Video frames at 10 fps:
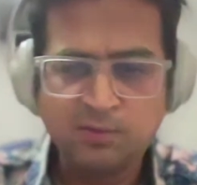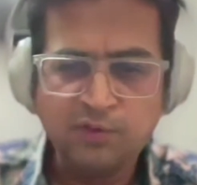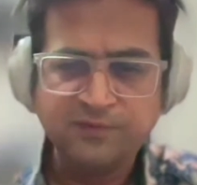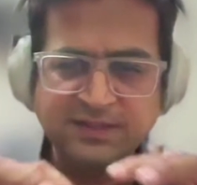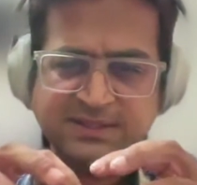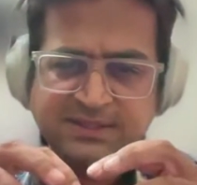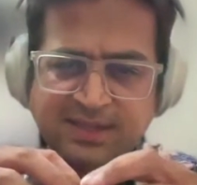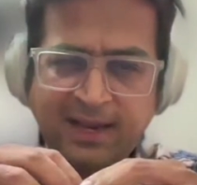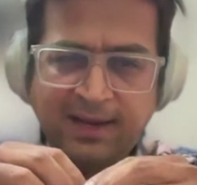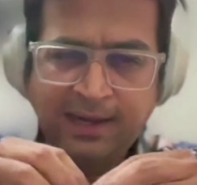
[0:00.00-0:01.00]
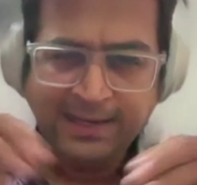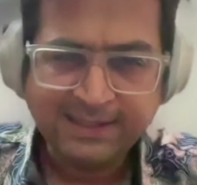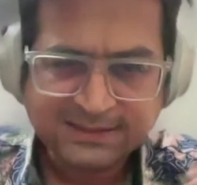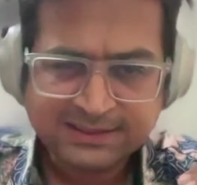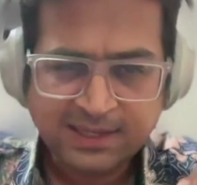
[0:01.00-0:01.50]
remove this
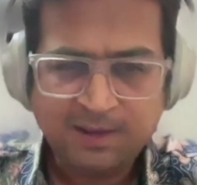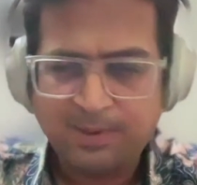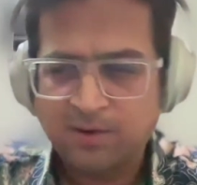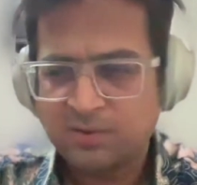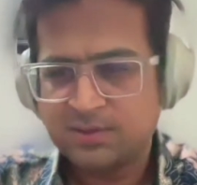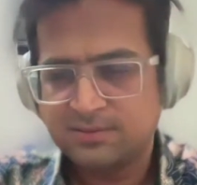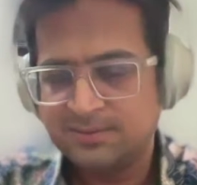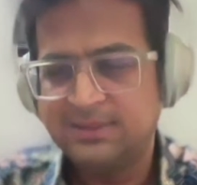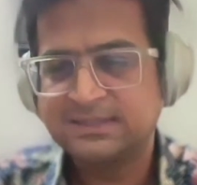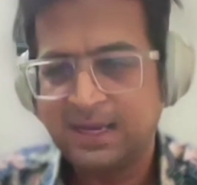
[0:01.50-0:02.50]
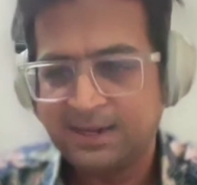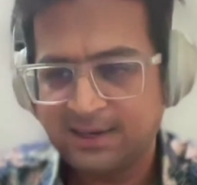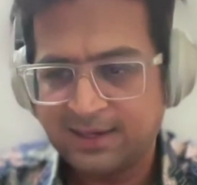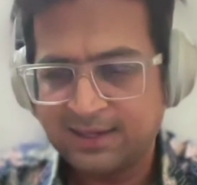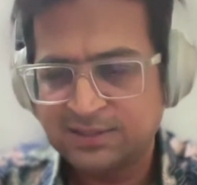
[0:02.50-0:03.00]
elitist thing about
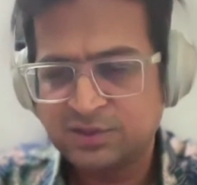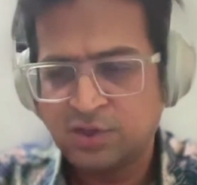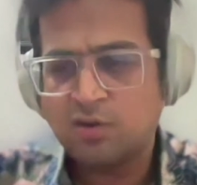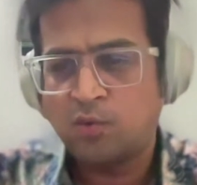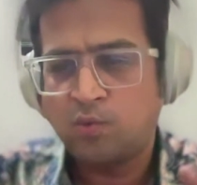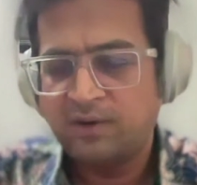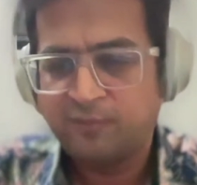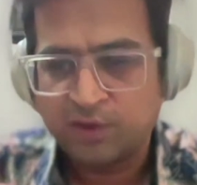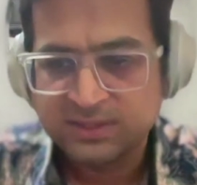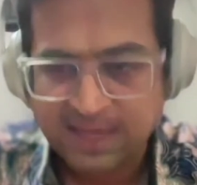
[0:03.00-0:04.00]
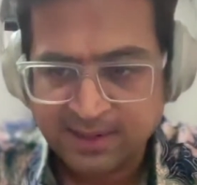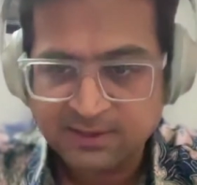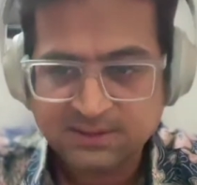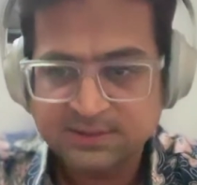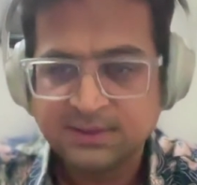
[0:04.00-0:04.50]
design. Like, it's not only for
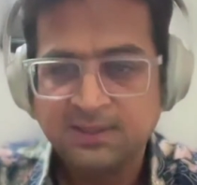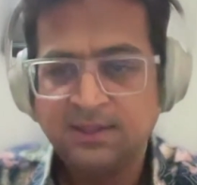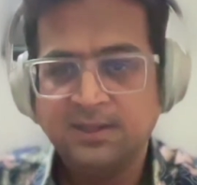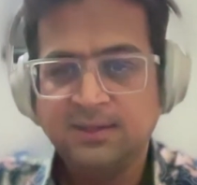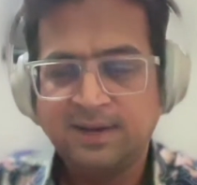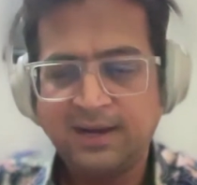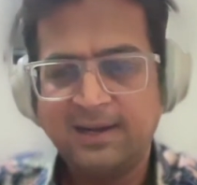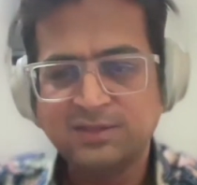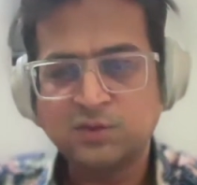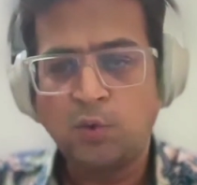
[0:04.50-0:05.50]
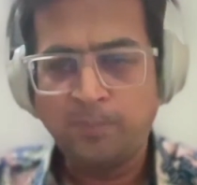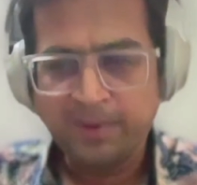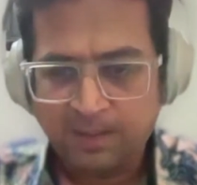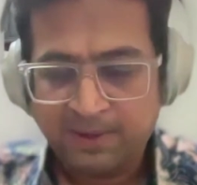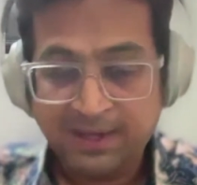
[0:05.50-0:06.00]
designers, right? Let's
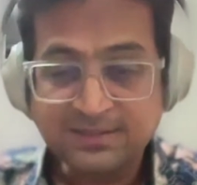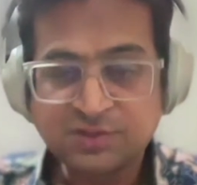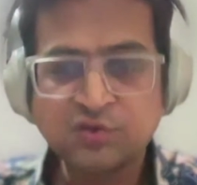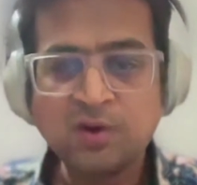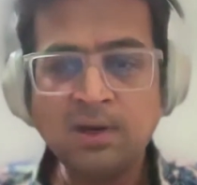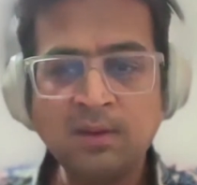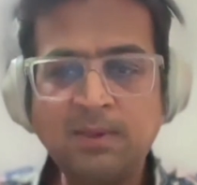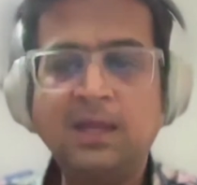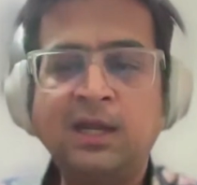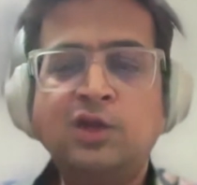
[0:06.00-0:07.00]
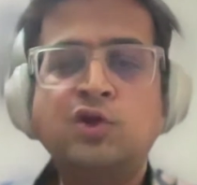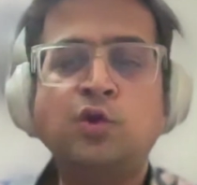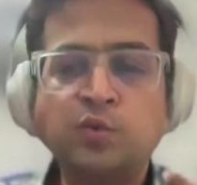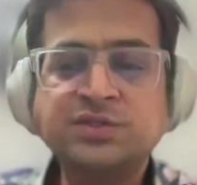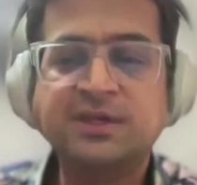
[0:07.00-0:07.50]
open up and let's really be
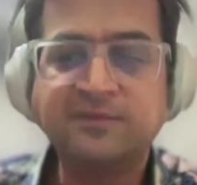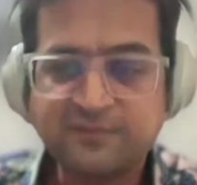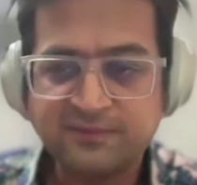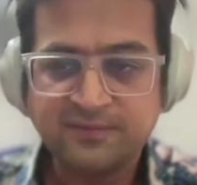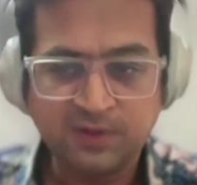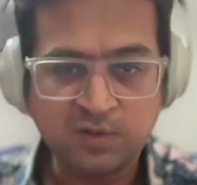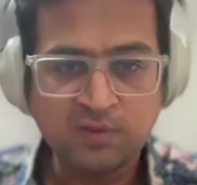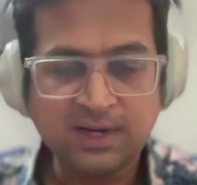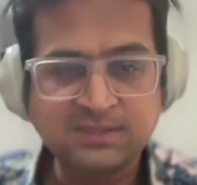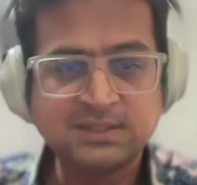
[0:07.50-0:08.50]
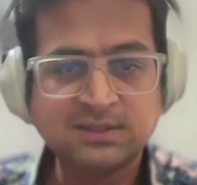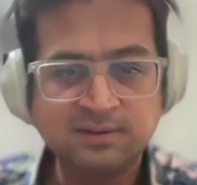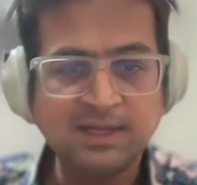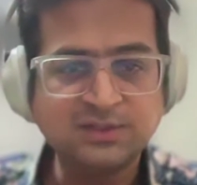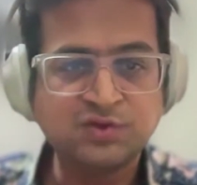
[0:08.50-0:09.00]
inclusive.
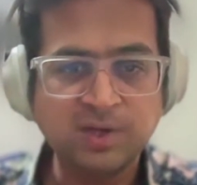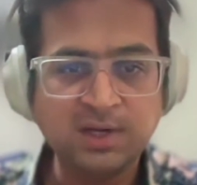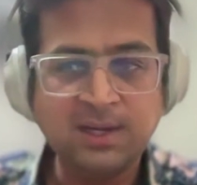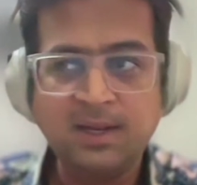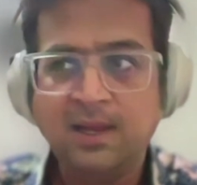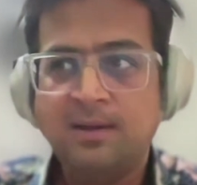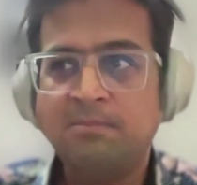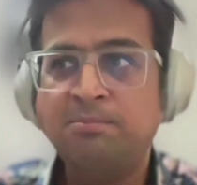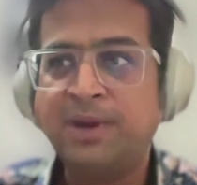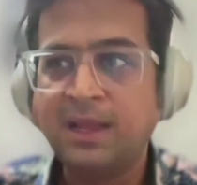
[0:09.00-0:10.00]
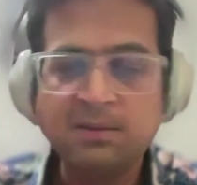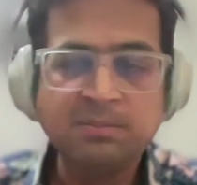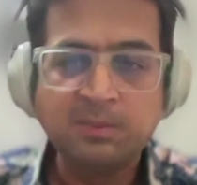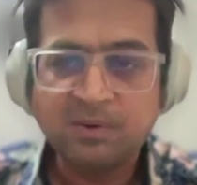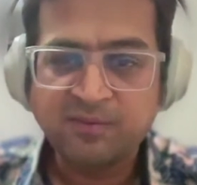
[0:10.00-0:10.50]
Let's really bring
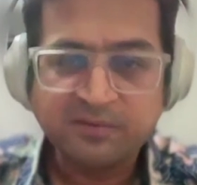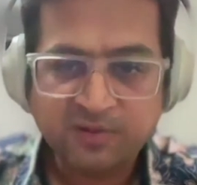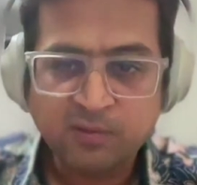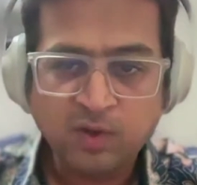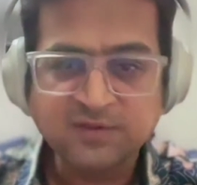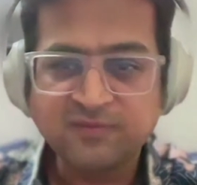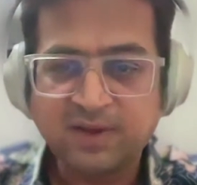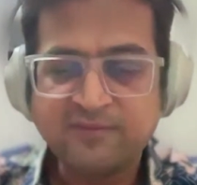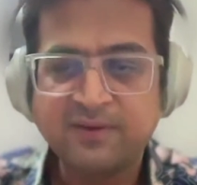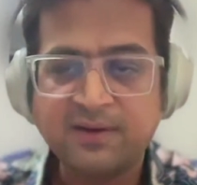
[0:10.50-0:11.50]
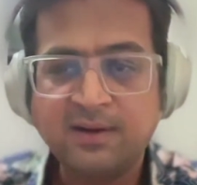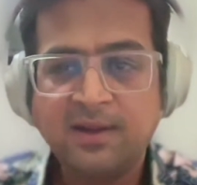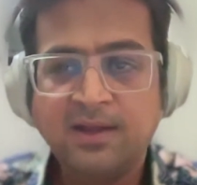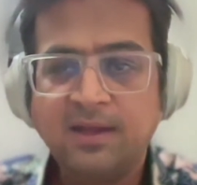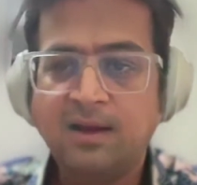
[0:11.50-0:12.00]
in people from different walks of life
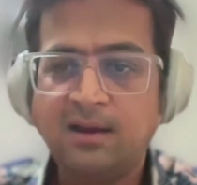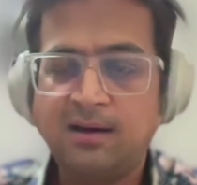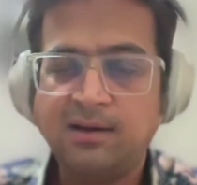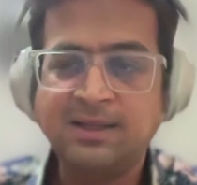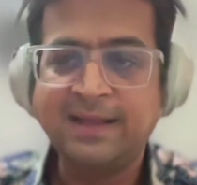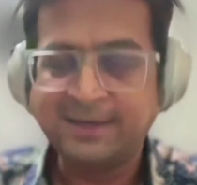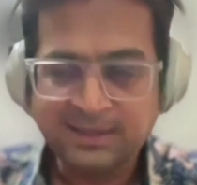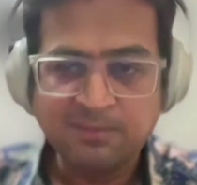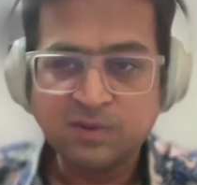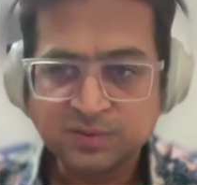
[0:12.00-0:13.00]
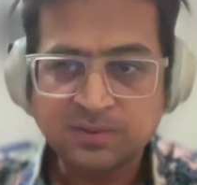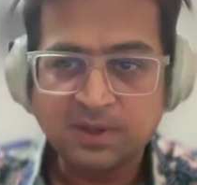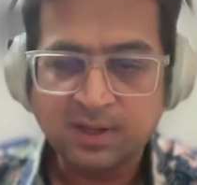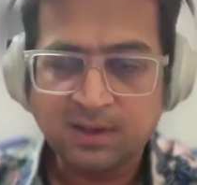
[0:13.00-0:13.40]
and get them to